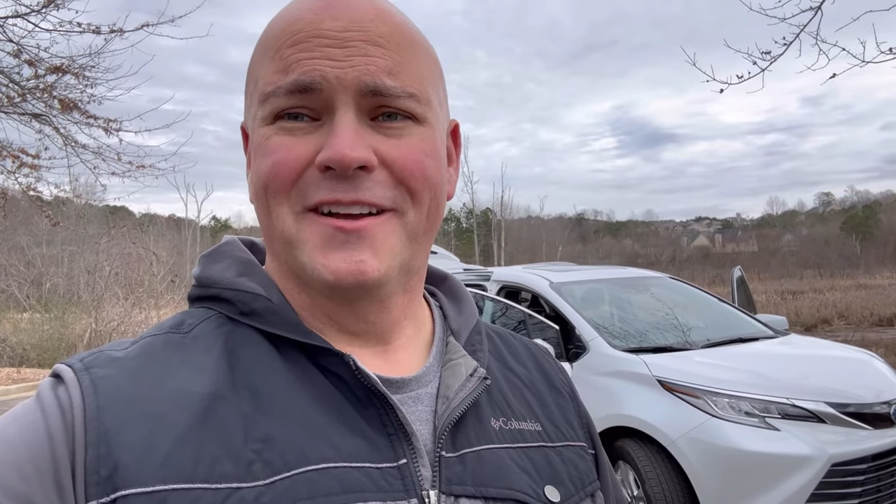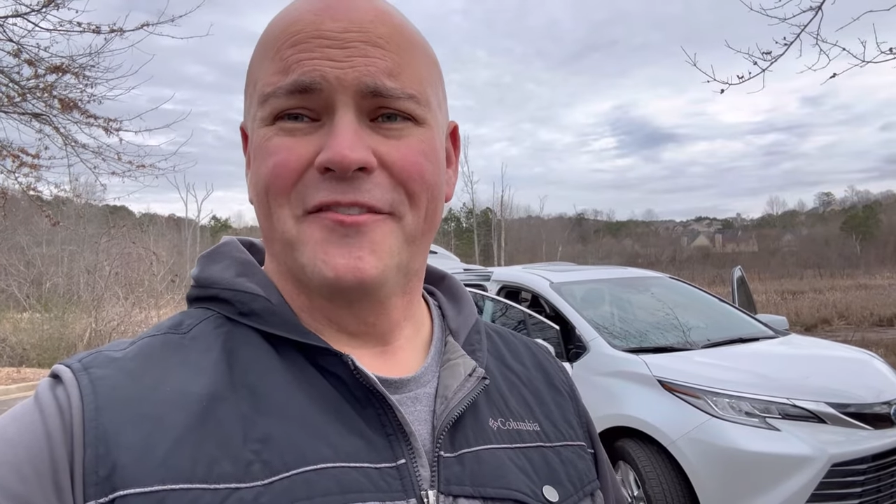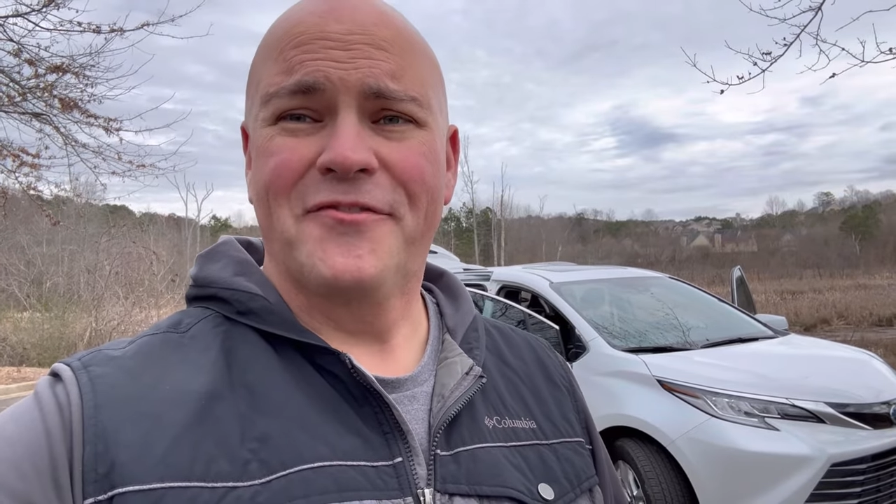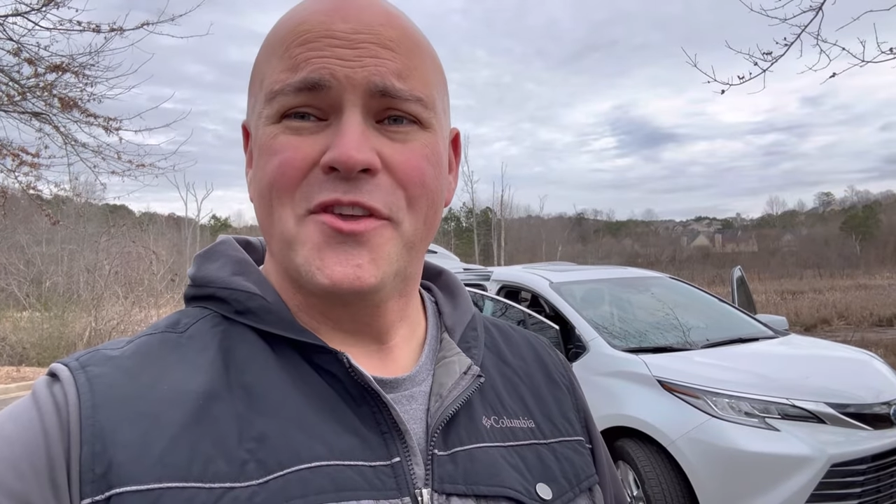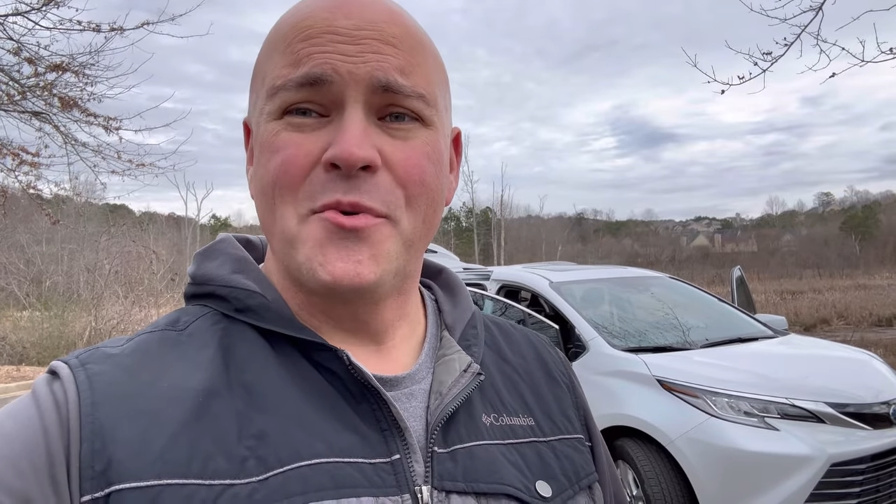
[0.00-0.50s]
a
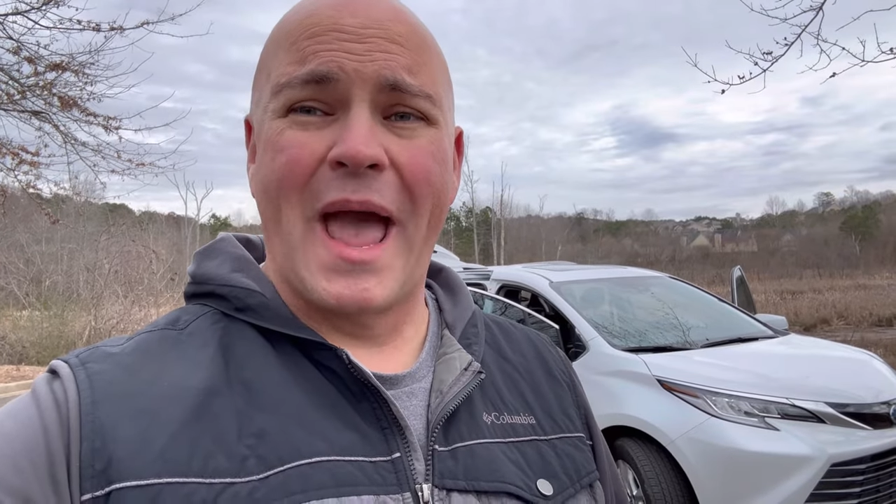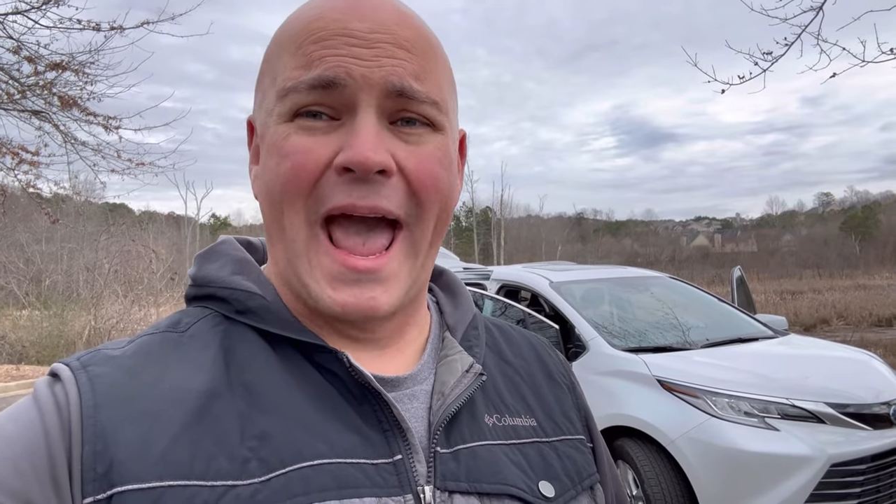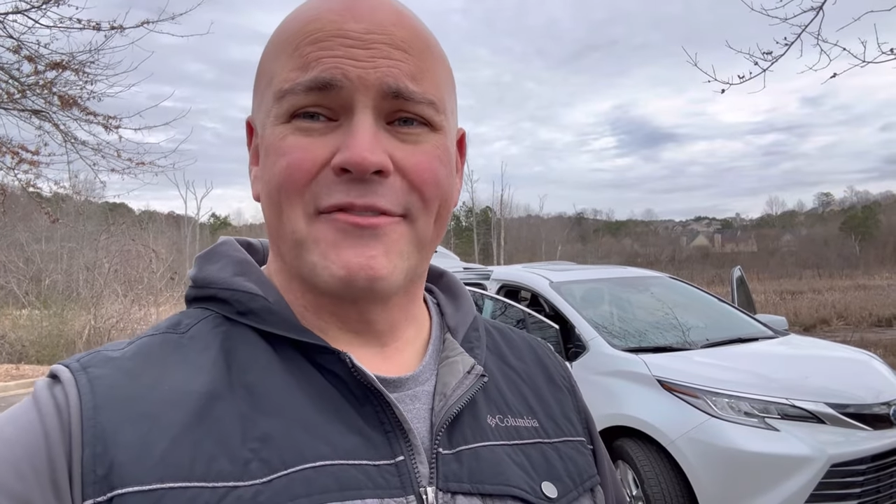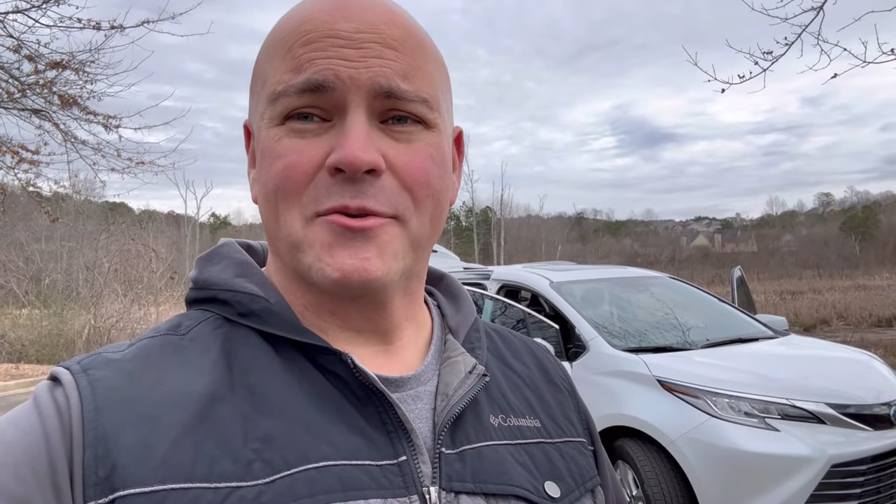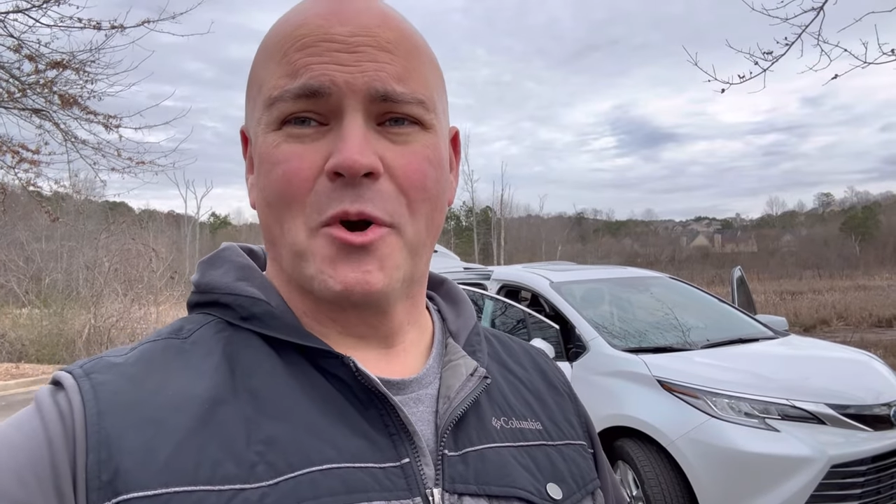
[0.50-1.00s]
few
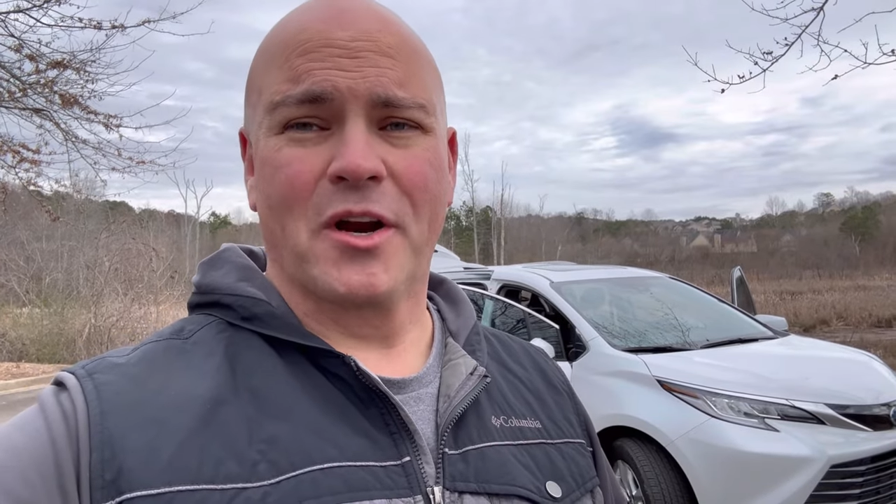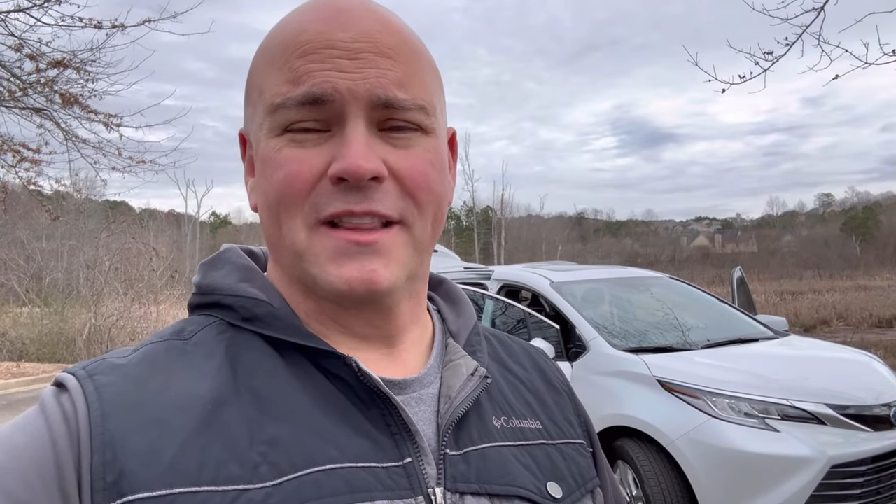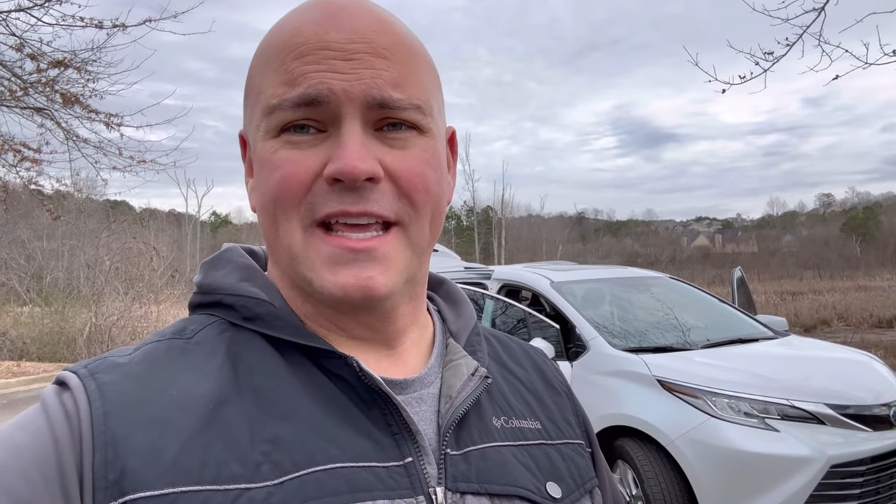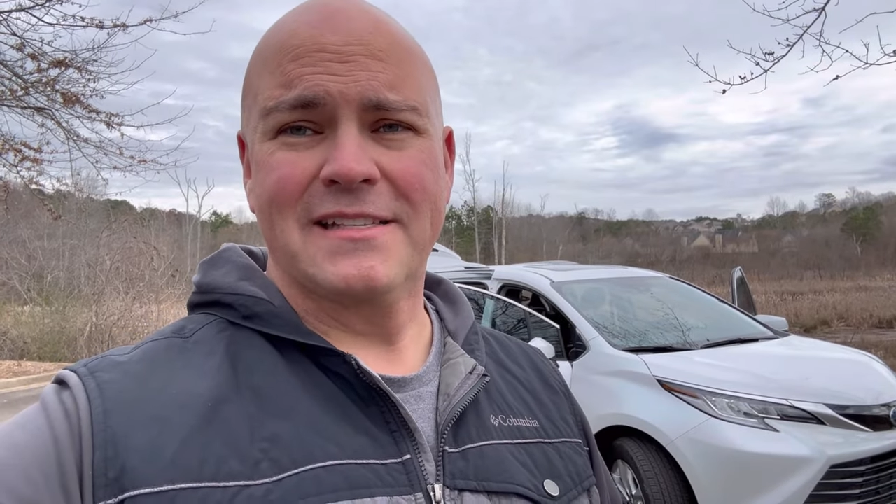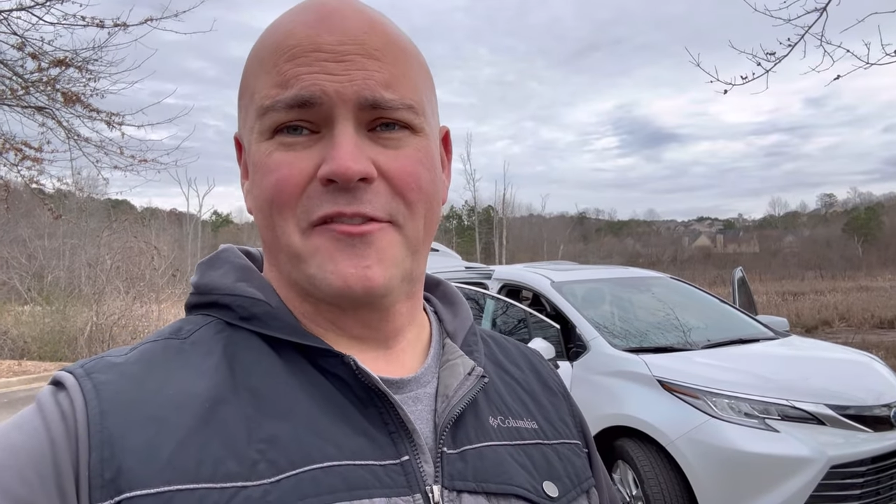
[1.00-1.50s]
aftermarket
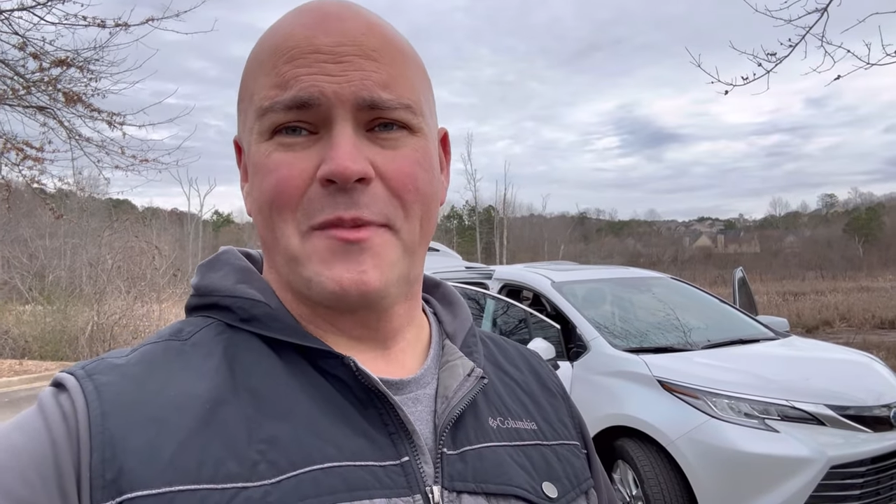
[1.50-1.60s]
things have